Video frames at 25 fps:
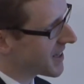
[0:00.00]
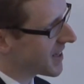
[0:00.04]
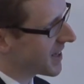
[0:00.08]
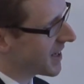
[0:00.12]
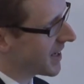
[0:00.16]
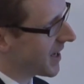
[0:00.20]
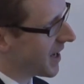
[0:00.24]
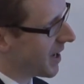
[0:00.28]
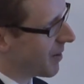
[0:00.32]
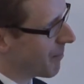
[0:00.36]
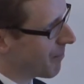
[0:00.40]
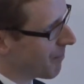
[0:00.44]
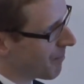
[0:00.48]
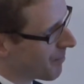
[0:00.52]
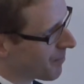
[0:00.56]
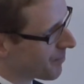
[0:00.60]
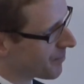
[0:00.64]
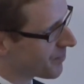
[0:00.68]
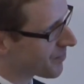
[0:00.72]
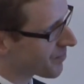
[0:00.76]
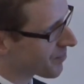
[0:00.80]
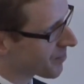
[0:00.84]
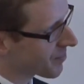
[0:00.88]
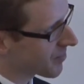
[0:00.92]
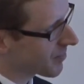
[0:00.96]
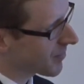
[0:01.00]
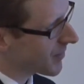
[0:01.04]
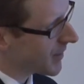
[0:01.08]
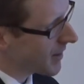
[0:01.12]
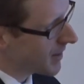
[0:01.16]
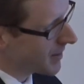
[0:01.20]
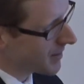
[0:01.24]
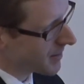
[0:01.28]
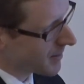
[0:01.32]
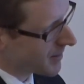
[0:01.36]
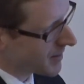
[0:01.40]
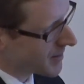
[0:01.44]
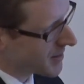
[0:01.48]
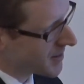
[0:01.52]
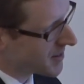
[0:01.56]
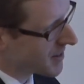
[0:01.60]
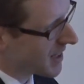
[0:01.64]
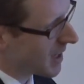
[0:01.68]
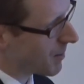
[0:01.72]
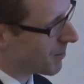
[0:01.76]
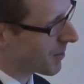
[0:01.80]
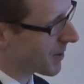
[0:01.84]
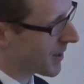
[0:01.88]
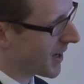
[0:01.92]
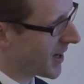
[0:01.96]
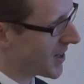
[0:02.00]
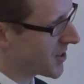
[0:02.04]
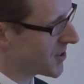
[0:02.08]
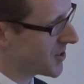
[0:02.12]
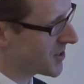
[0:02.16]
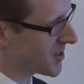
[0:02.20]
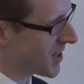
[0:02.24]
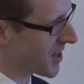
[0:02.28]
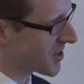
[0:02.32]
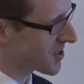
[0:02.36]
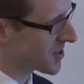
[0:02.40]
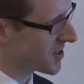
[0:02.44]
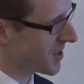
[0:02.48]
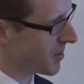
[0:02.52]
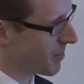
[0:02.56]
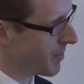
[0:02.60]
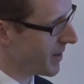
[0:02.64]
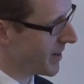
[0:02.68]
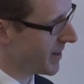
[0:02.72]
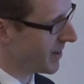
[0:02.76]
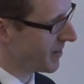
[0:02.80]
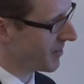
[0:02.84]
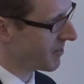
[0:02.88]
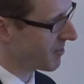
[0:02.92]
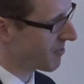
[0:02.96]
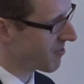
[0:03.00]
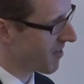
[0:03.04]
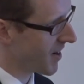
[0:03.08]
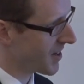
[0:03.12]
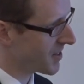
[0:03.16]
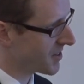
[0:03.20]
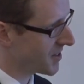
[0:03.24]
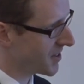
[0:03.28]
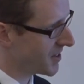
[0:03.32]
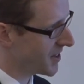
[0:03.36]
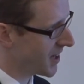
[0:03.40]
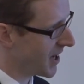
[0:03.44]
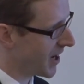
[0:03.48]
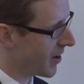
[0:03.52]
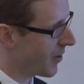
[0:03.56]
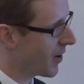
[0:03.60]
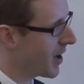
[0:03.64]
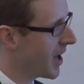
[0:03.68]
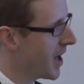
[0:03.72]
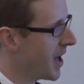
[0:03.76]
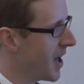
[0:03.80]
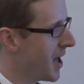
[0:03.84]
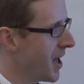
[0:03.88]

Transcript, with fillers: Um, this is an application that's actually been granted now.